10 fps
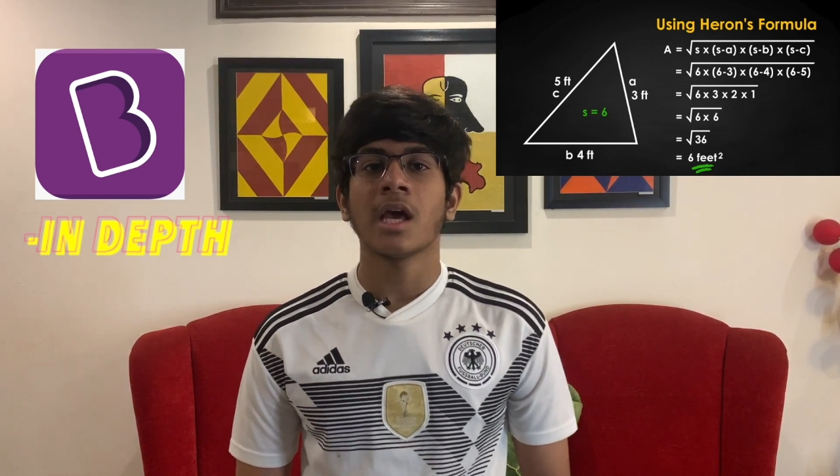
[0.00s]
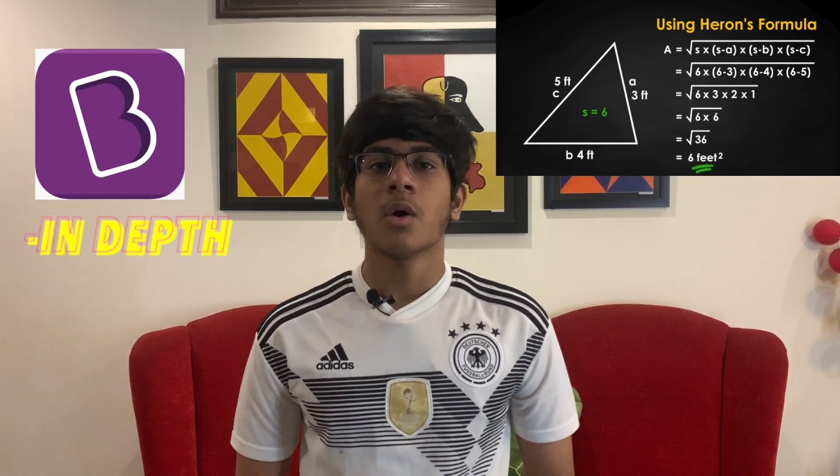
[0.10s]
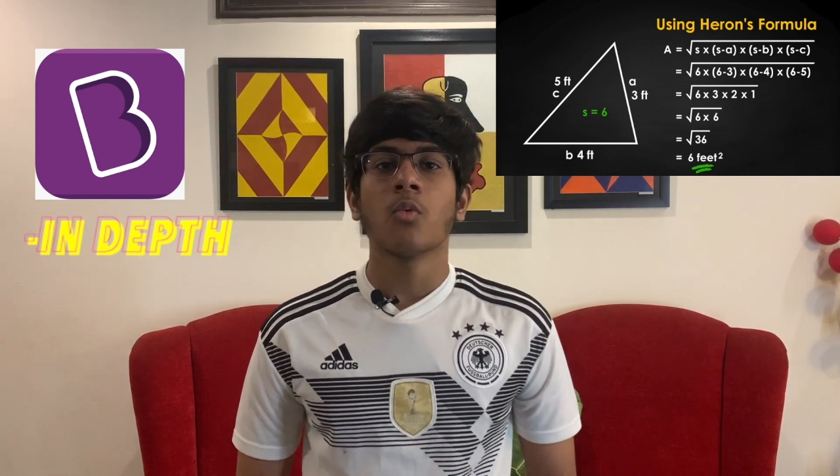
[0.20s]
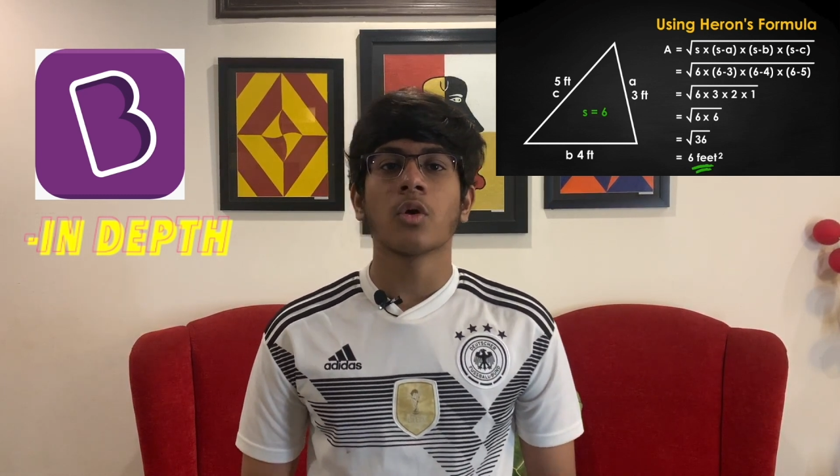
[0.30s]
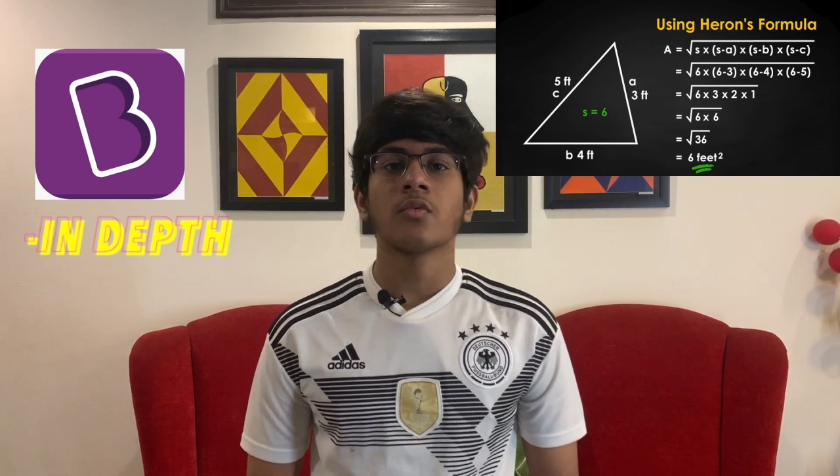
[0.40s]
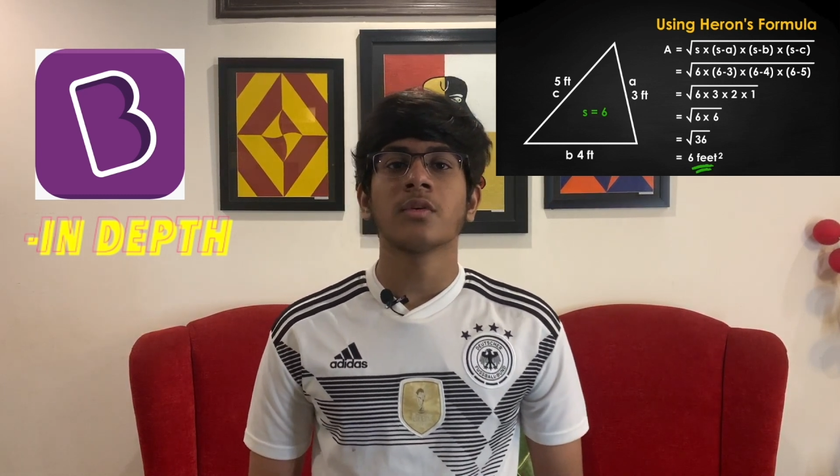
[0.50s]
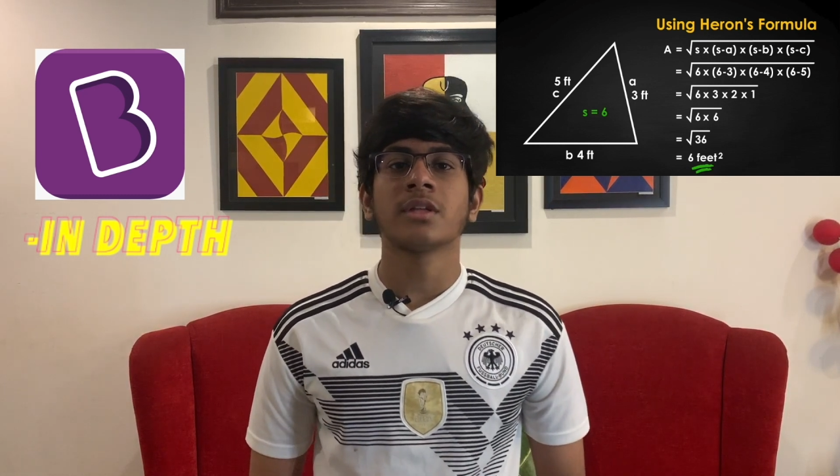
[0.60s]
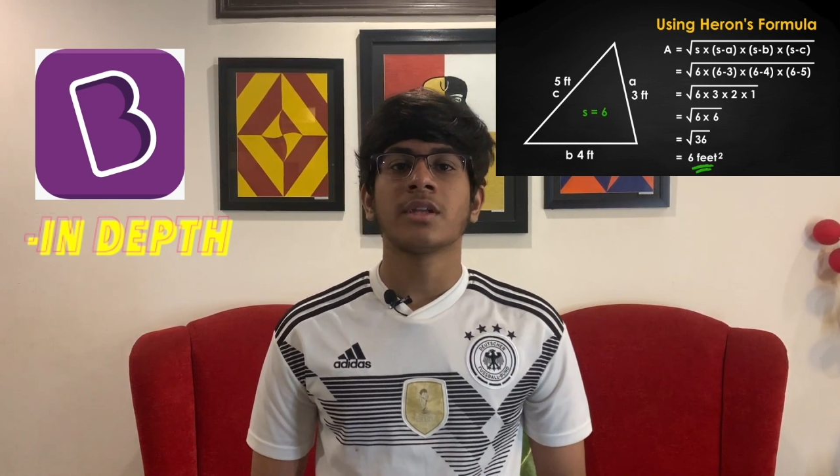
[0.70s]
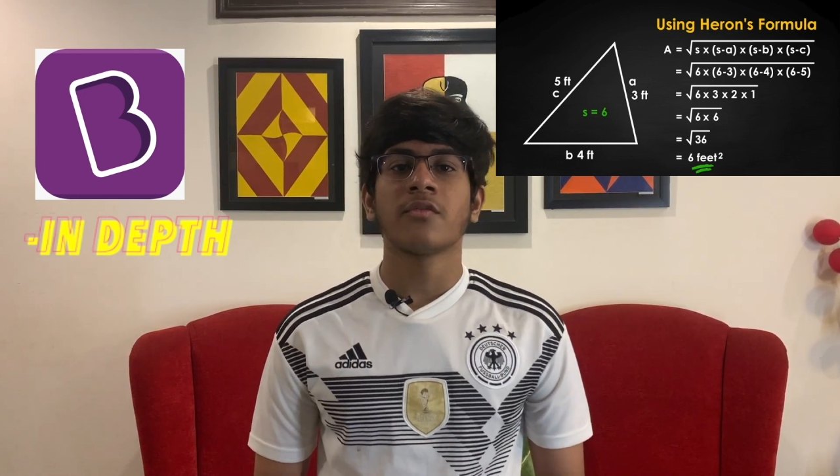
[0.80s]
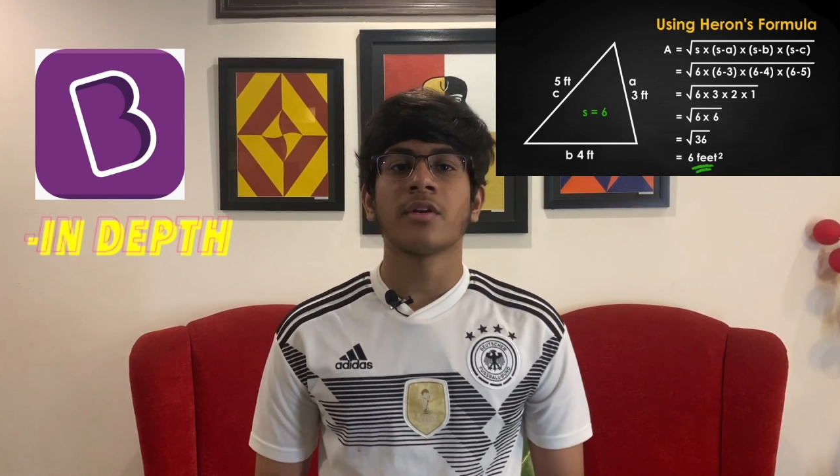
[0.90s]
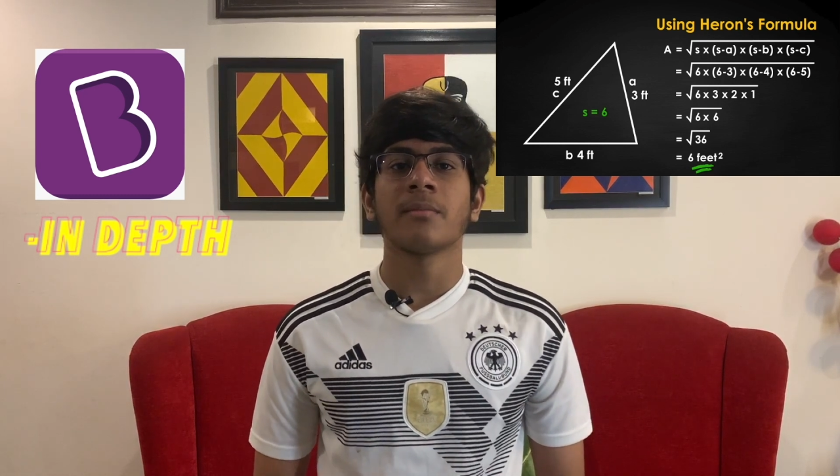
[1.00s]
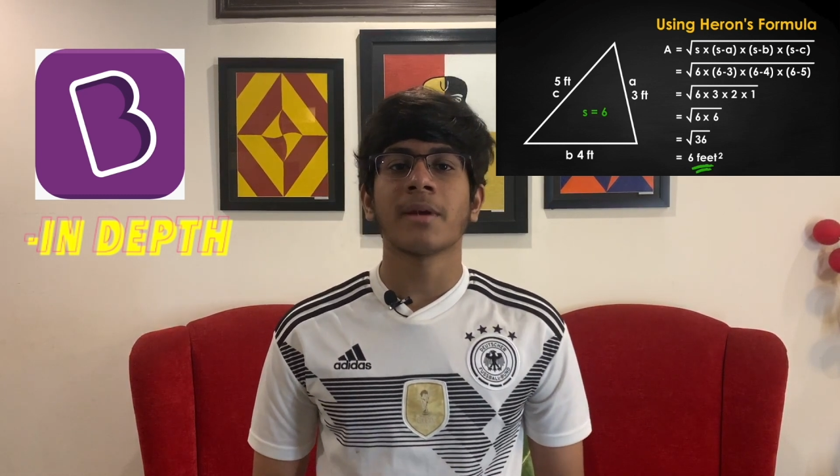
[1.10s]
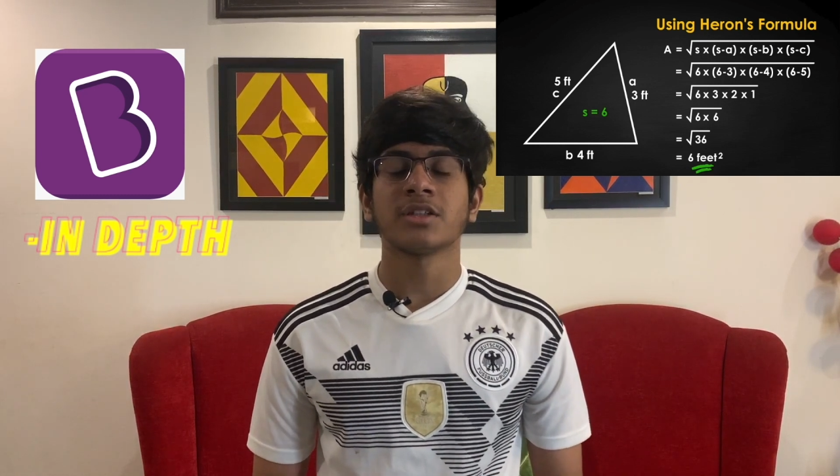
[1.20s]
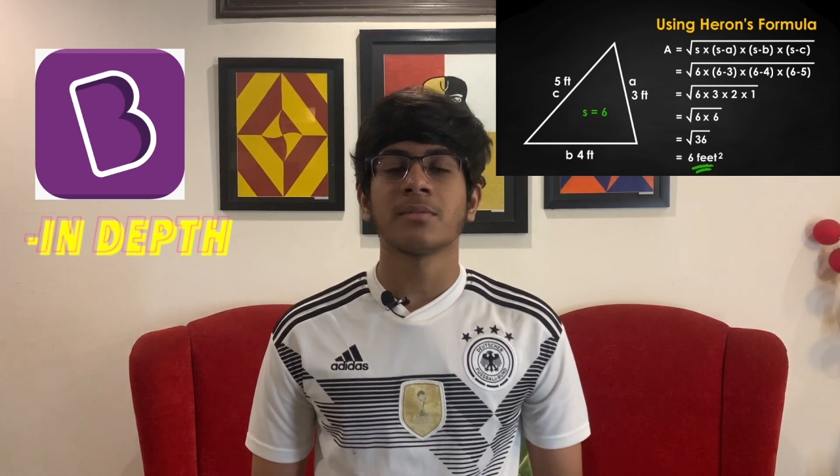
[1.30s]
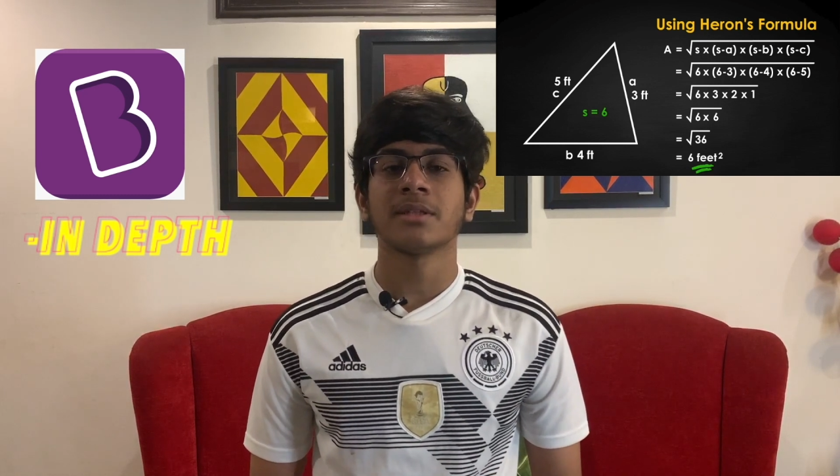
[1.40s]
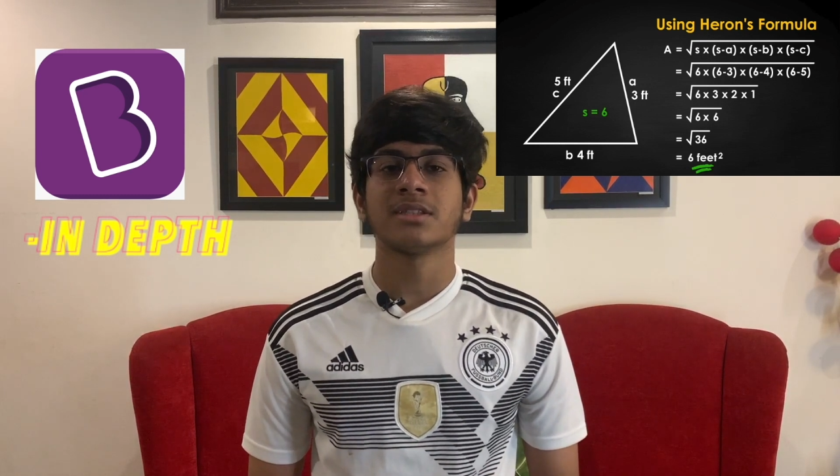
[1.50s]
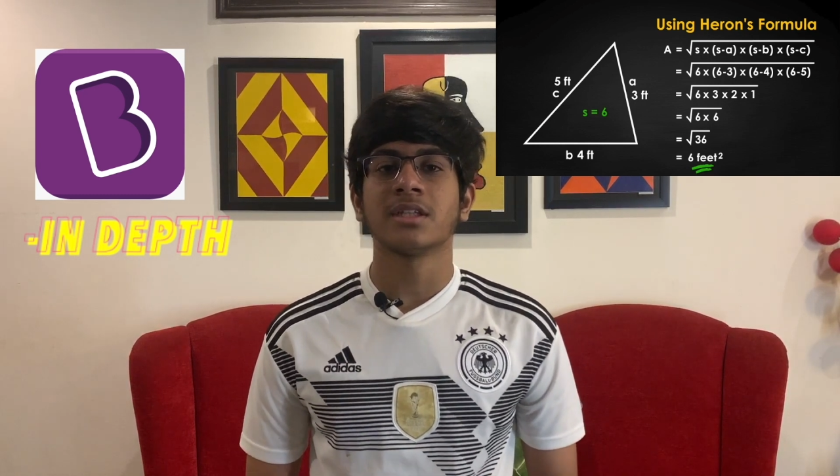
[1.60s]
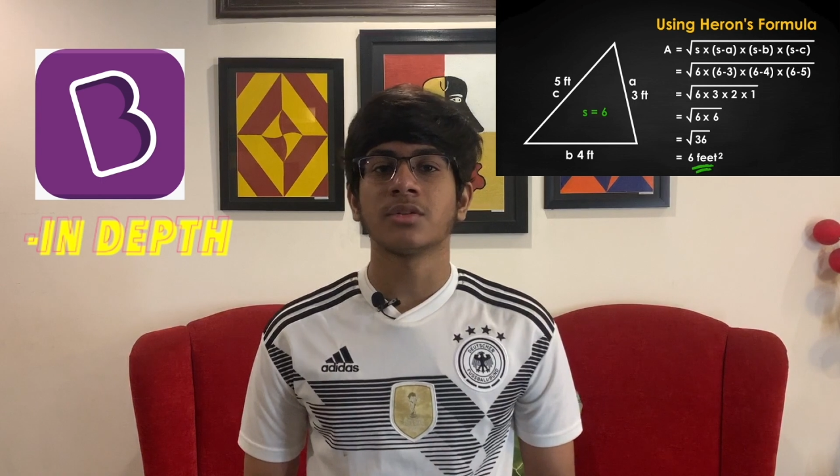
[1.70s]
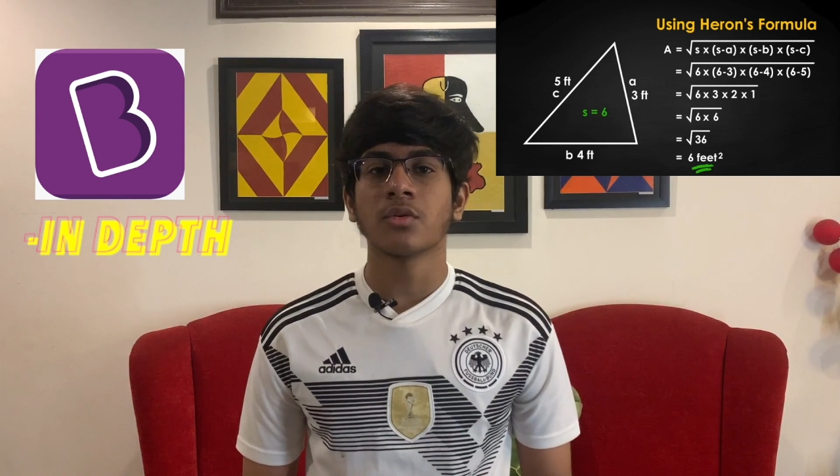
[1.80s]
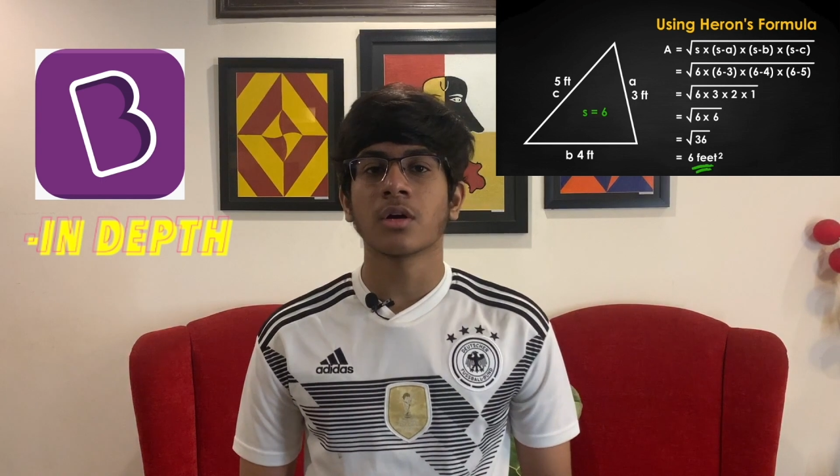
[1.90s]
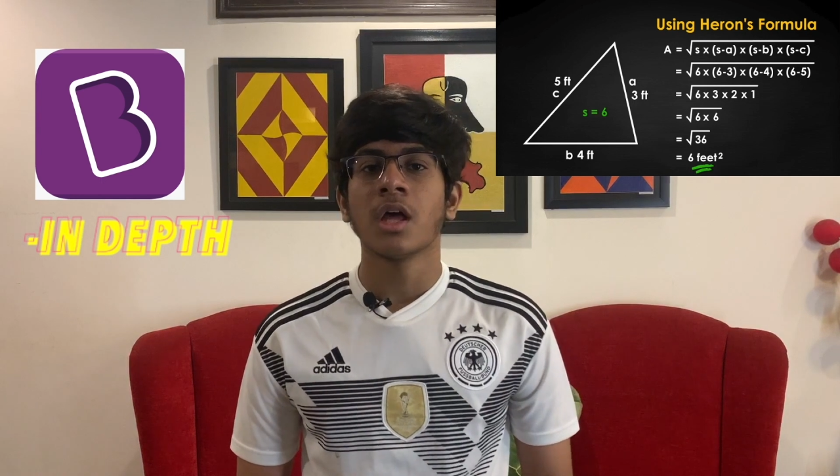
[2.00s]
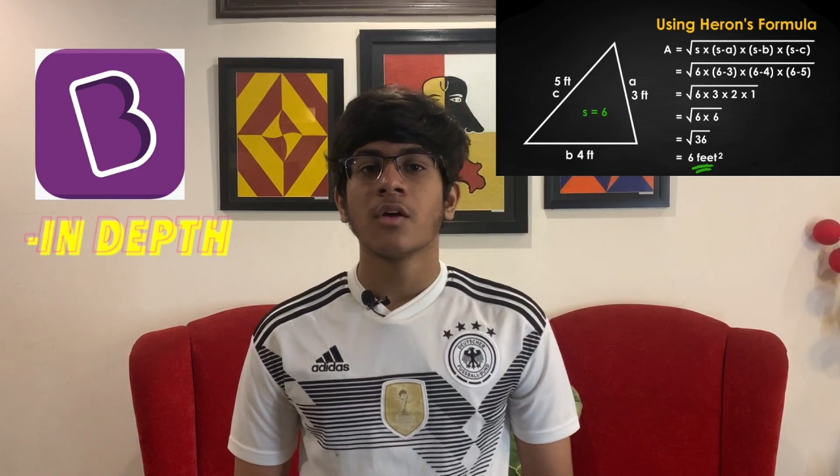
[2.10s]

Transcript: what were the different measurements they took